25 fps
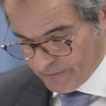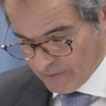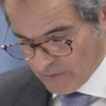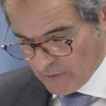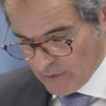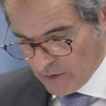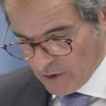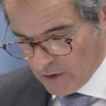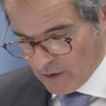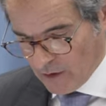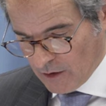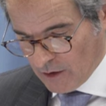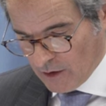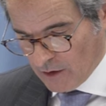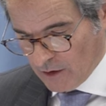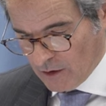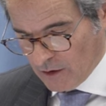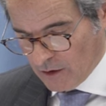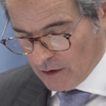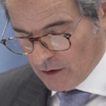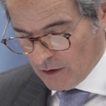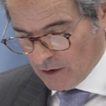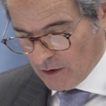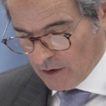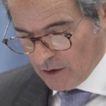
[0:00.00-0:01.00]

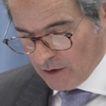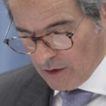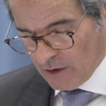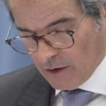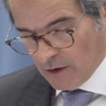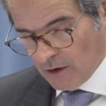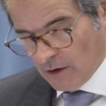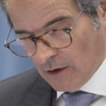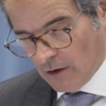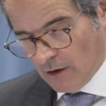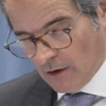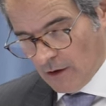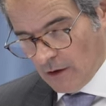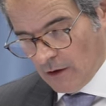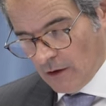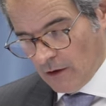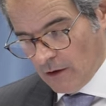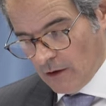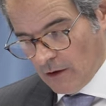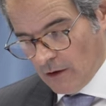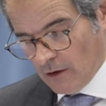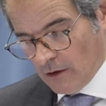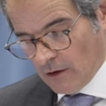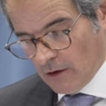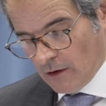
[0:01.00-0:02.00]

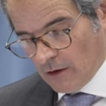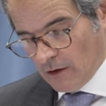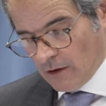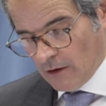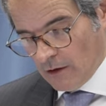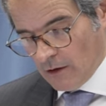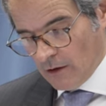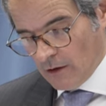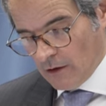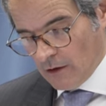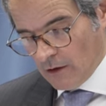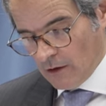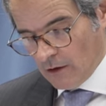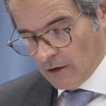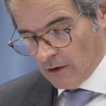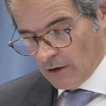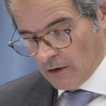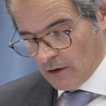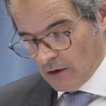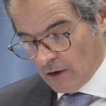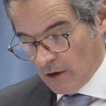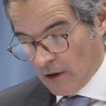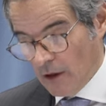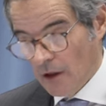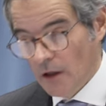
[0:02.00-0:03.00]

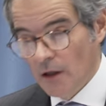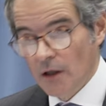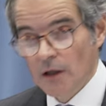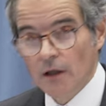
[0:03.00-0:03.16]
Nobody speaks.